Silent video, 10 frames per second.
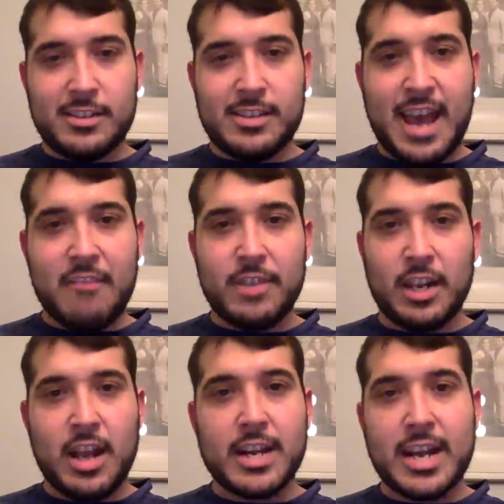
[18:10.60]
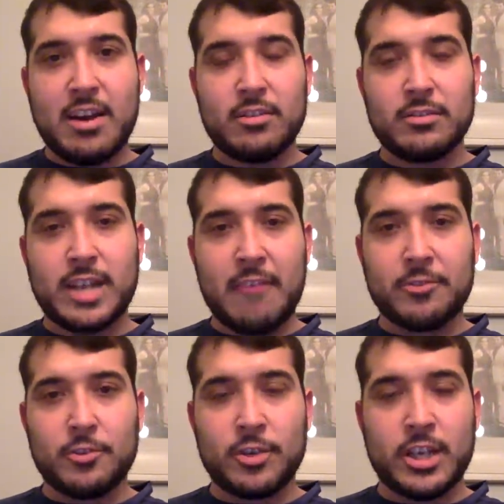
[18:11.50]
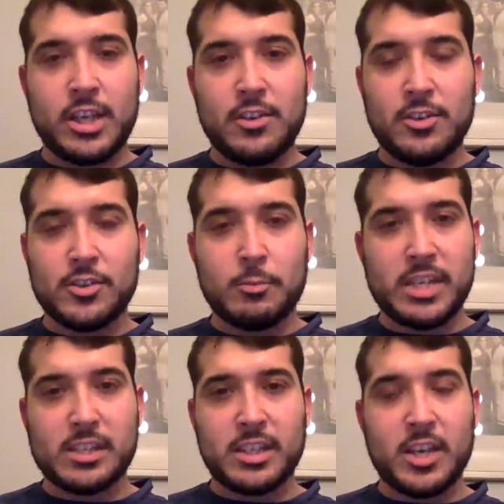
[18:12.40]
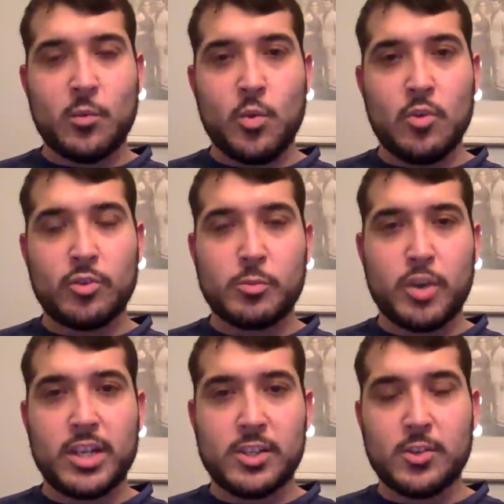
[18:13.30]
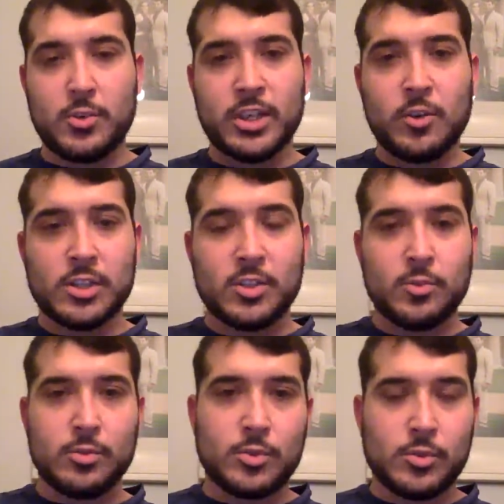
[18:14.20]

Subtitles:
have it lock out after a gear, so basically it won't spray until it goes into